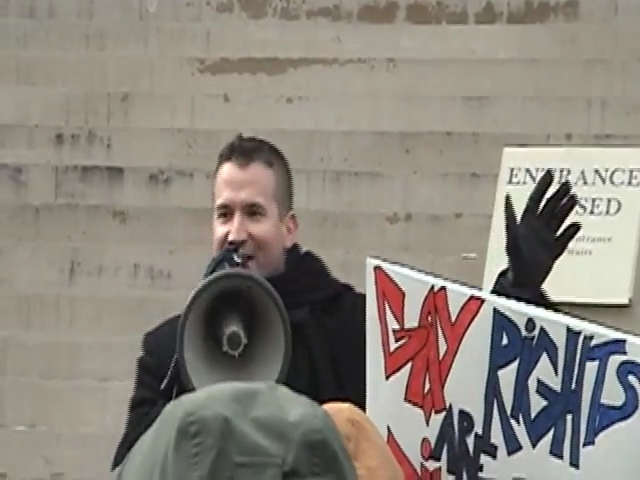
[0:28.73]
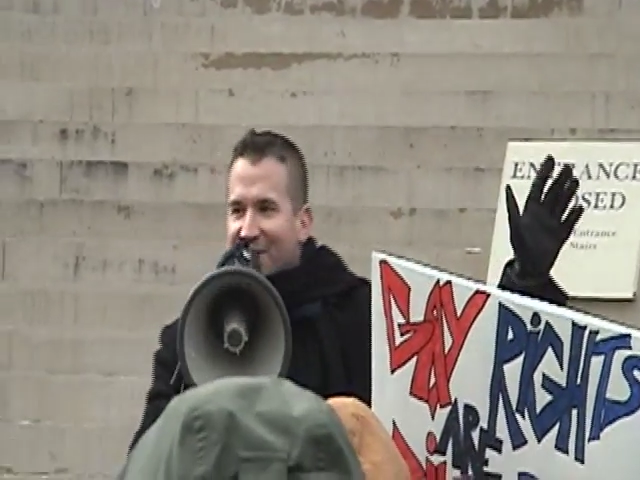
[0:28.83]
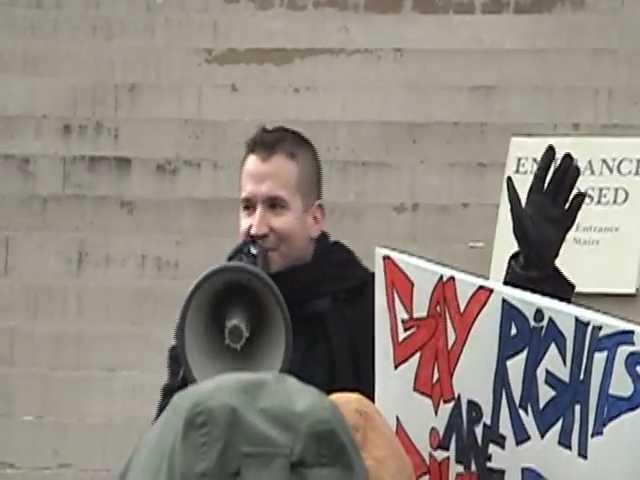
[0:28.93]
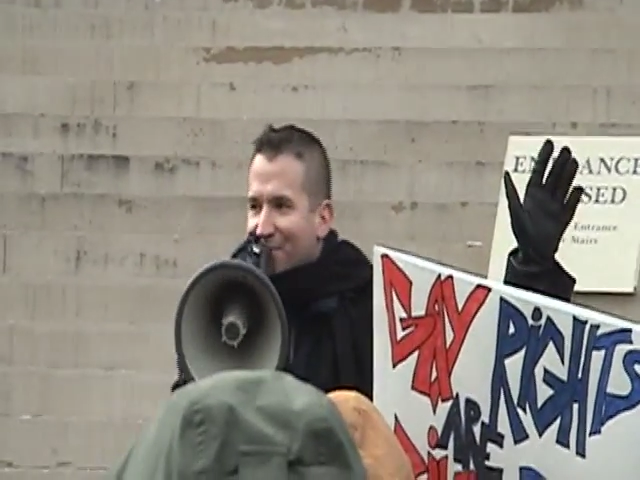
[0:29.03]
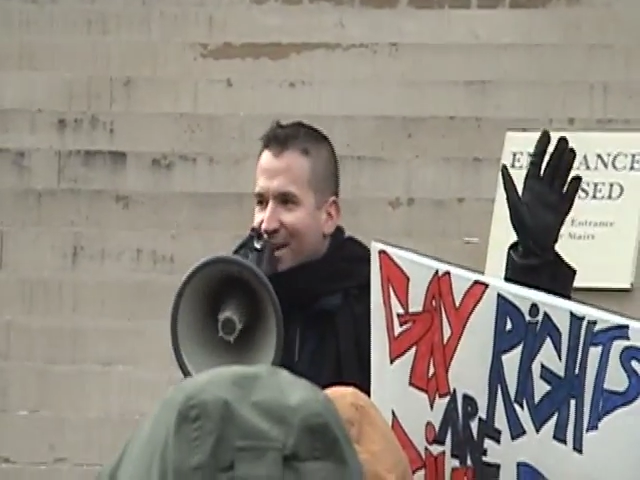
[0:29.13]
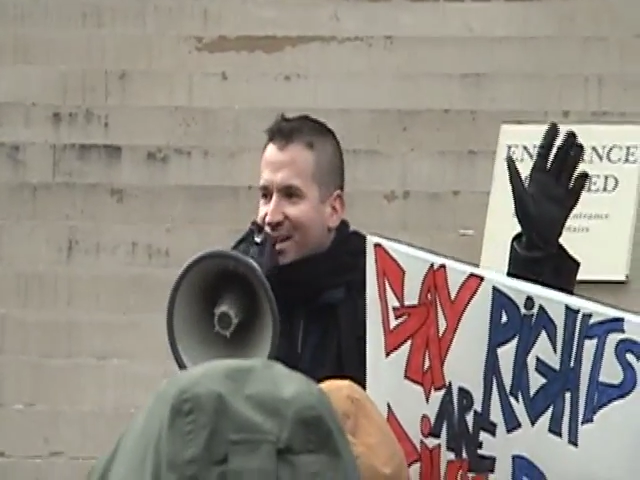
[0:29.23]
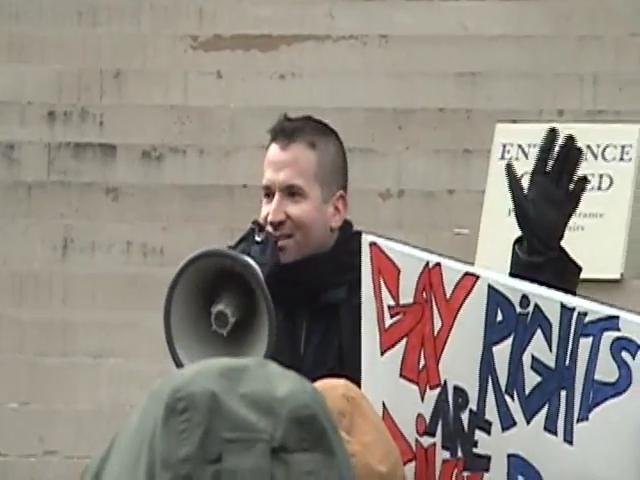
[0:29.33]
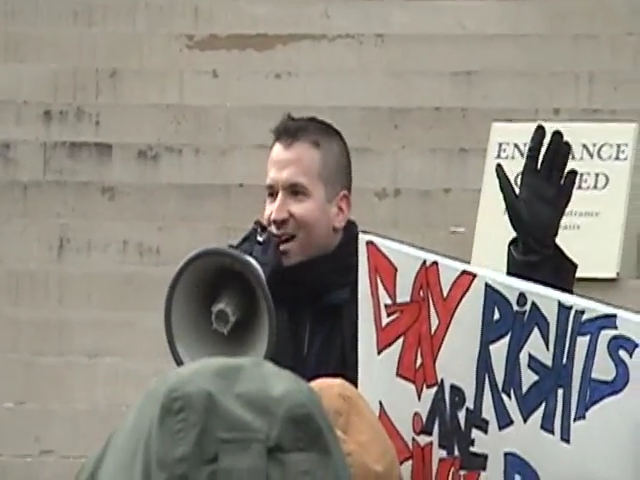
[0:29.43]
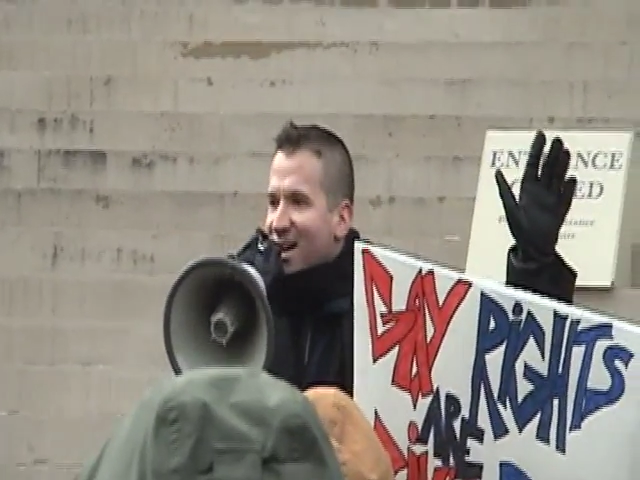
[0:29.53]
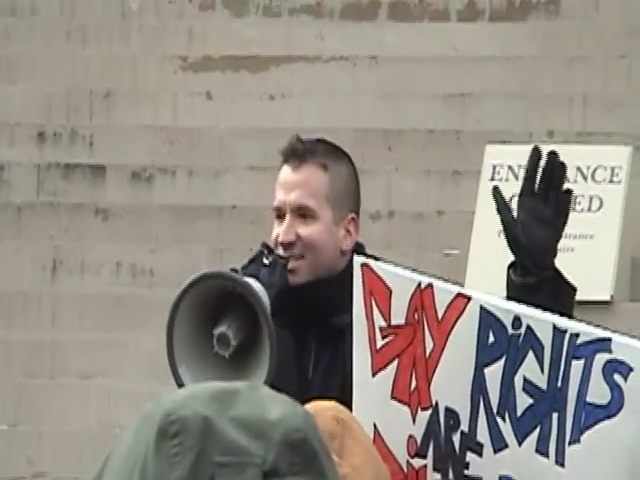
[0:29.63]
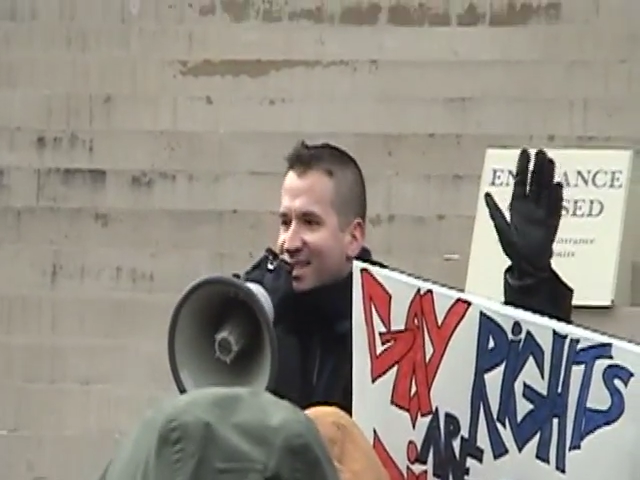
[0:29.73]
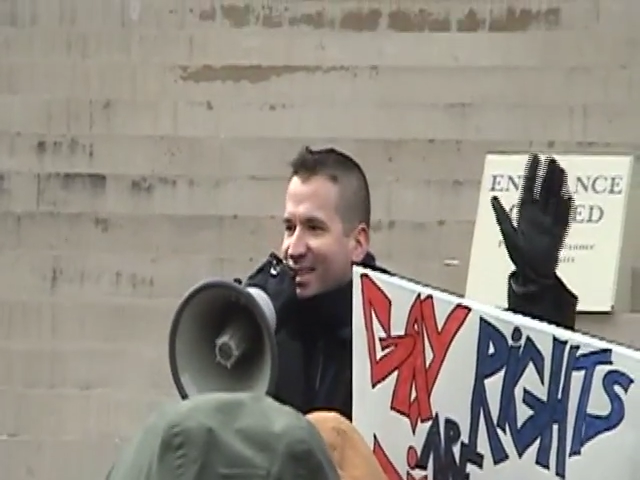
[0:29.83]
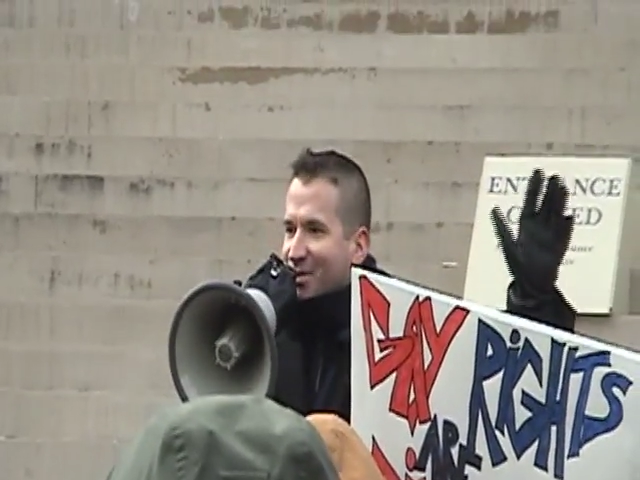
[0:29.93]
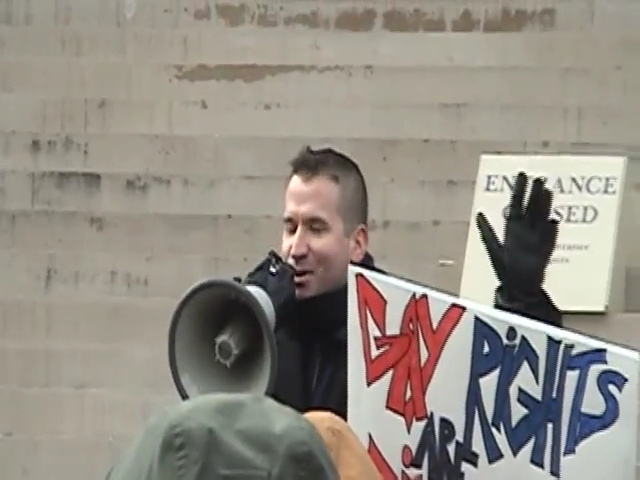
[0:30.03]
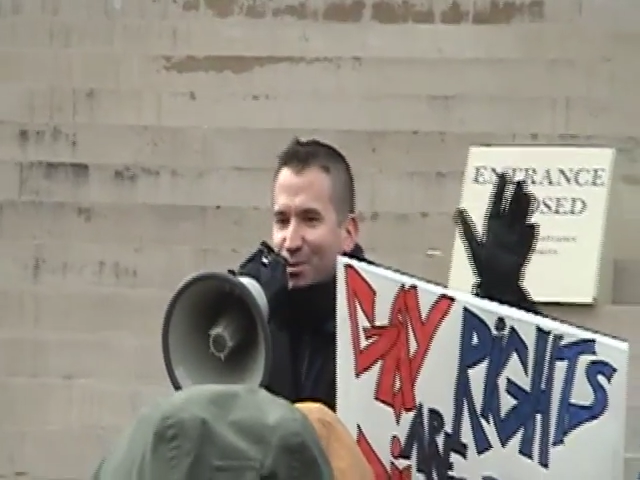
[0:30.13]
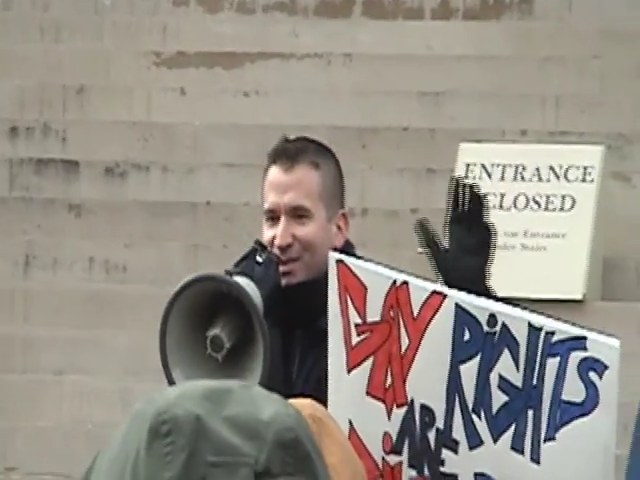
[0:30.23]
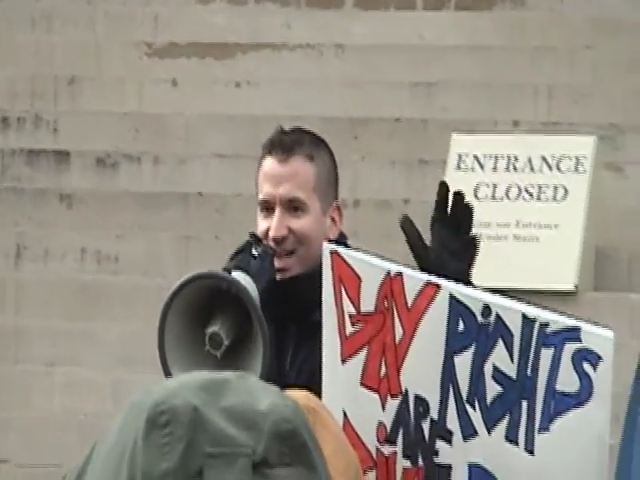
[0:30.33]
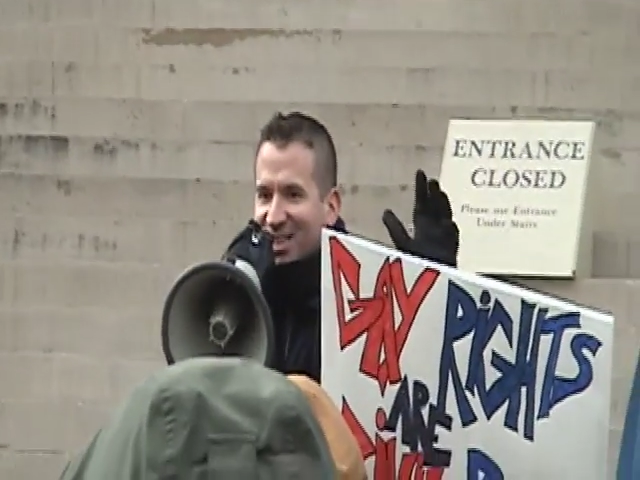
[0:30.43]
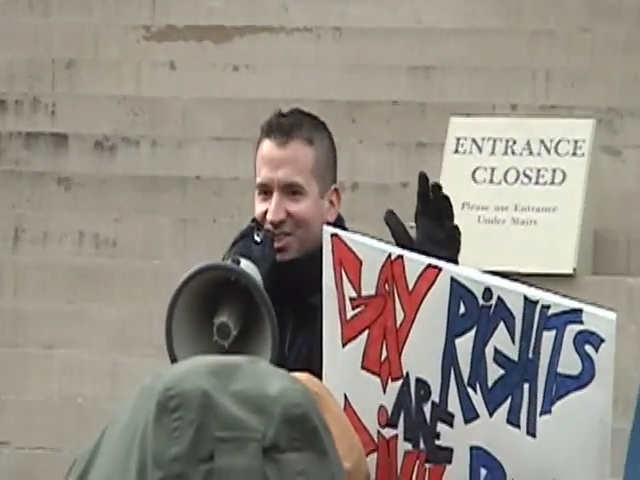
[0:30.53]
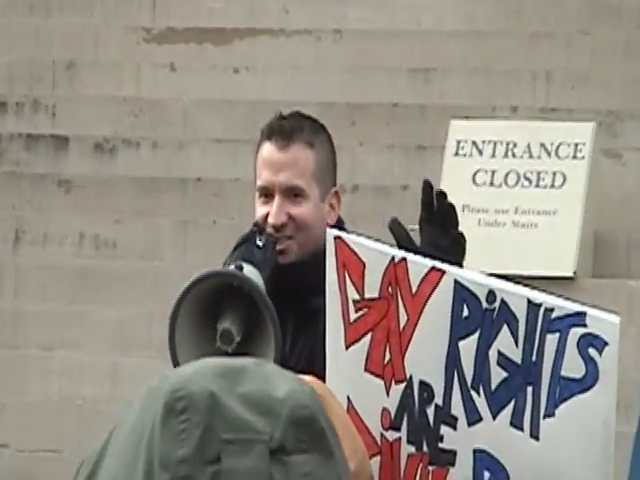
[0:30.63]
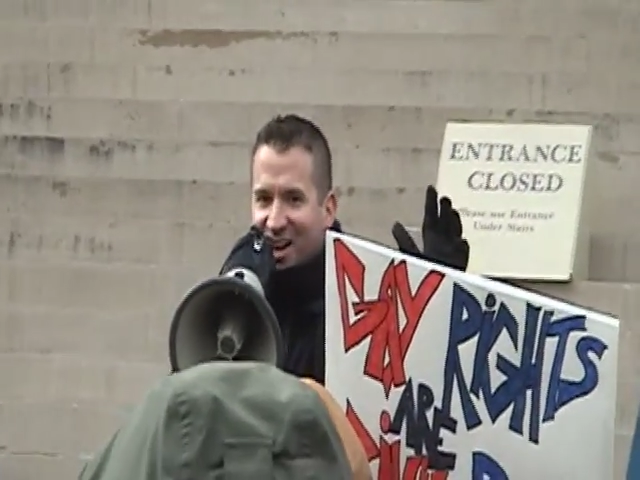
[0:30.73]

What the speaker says: Faith and Credit Clause and the Equal Protection